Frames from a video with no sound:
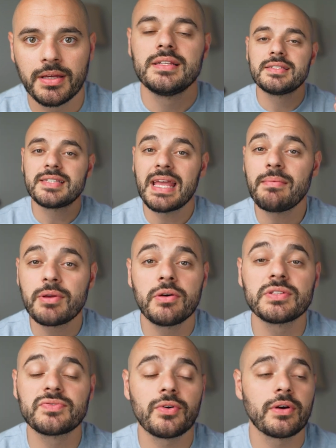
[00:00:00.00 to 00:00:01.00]
Same
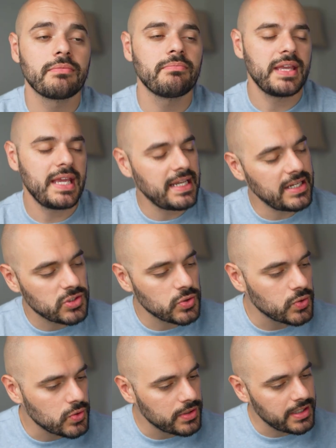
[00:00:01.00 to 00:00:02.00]
goes for any
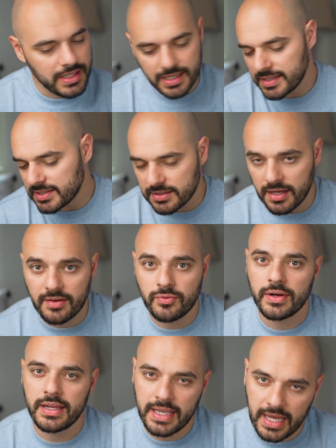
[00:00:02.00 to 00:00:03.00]
tool in
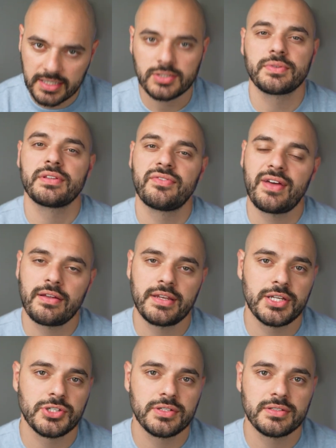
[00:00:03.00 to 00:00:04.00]
software, you got to start with the
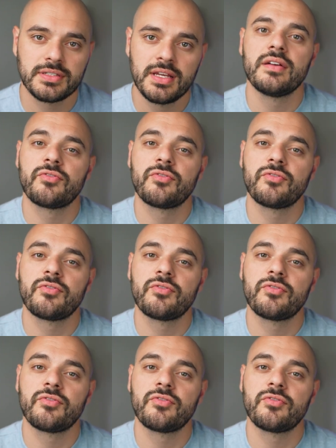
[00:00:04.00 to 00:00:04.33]
foundations.